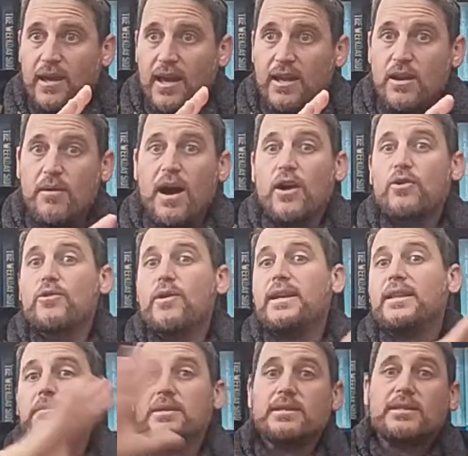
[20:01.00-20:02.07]
and no matter how great
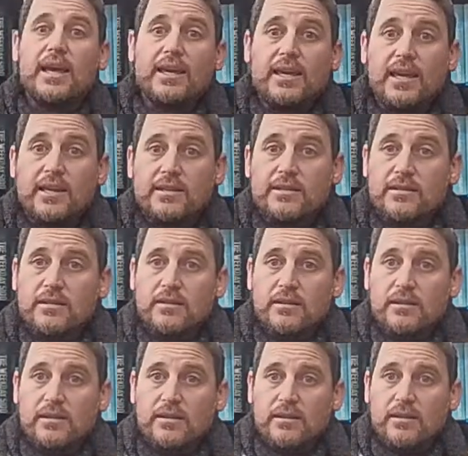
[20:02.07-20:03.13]
the mistake is,
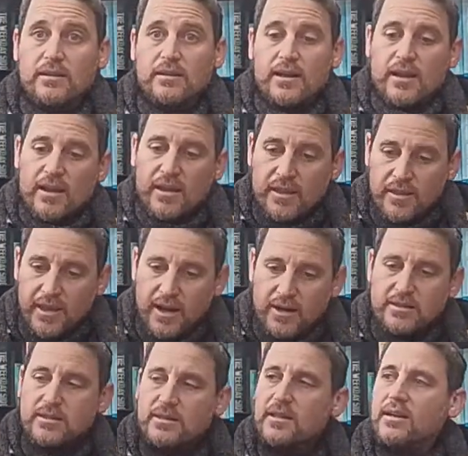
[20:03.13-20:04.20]
they are
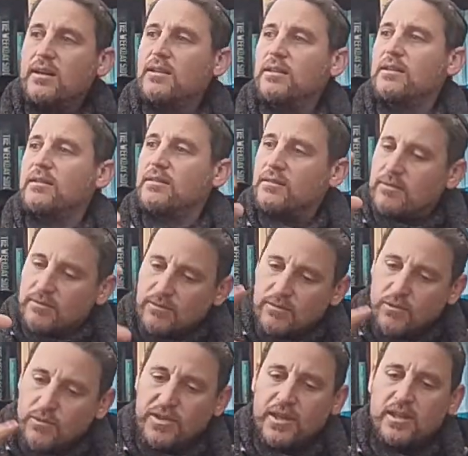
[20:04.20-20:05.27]
still
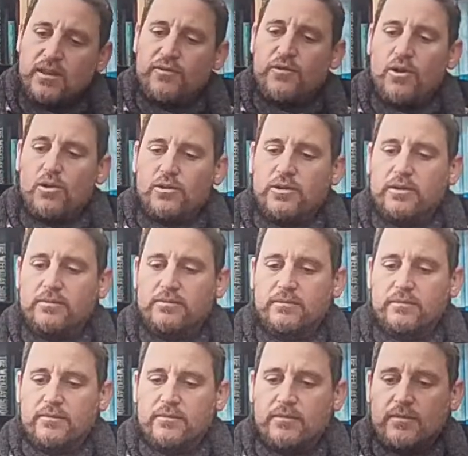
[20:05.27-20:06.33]
within the fold.
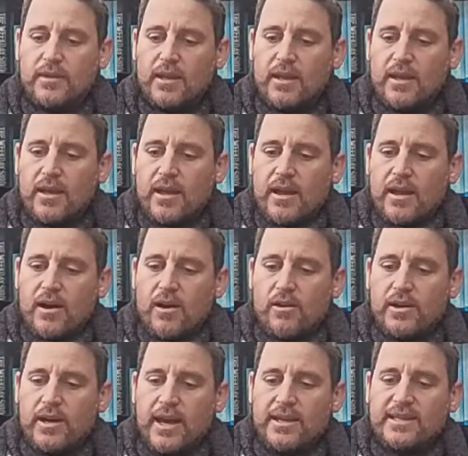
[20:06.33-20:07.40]

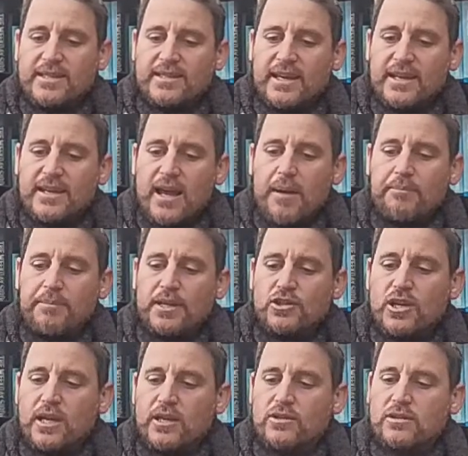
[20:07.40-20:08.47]
Okay? This cannot be
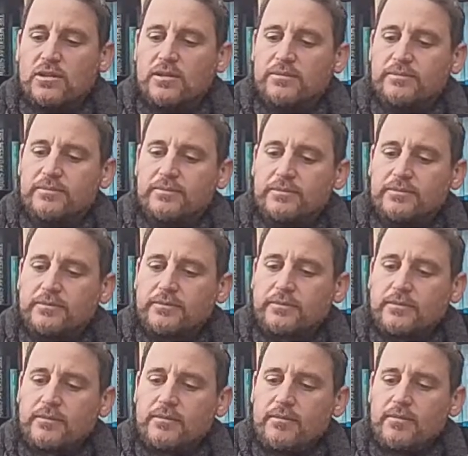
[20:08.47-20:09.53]
changed.
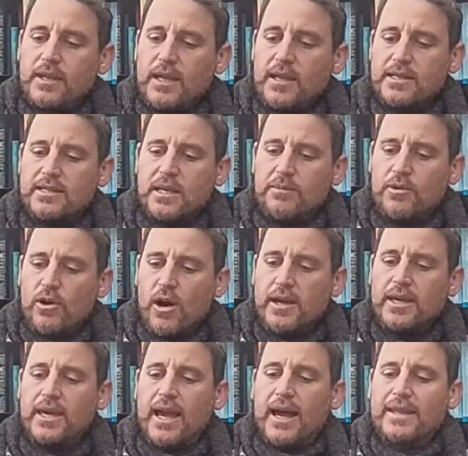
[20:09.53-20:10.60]
Let's keep going.
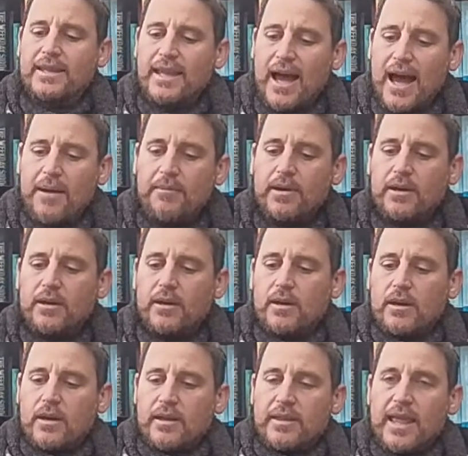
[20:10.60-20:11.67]
Ki Adam.
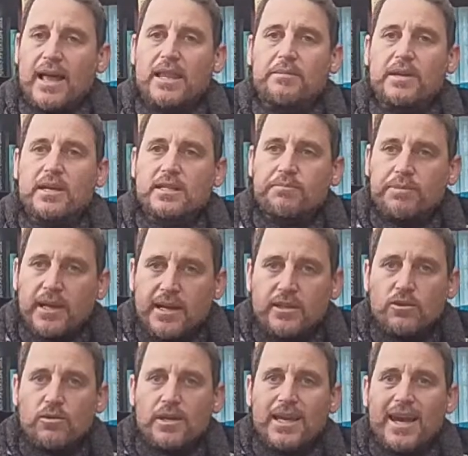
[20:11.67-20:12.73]
Now let me explain to
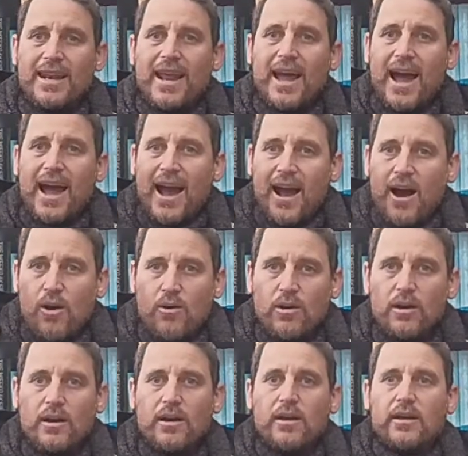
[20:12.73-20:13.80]
you again how
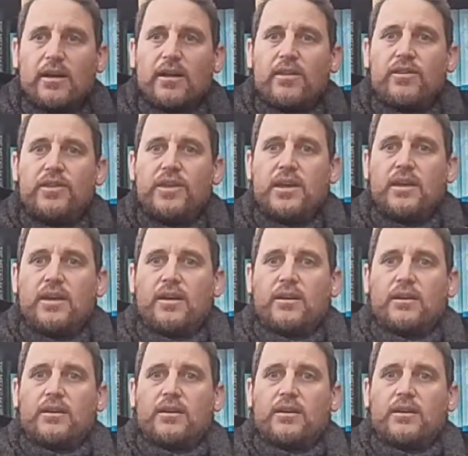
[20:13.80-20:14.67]
the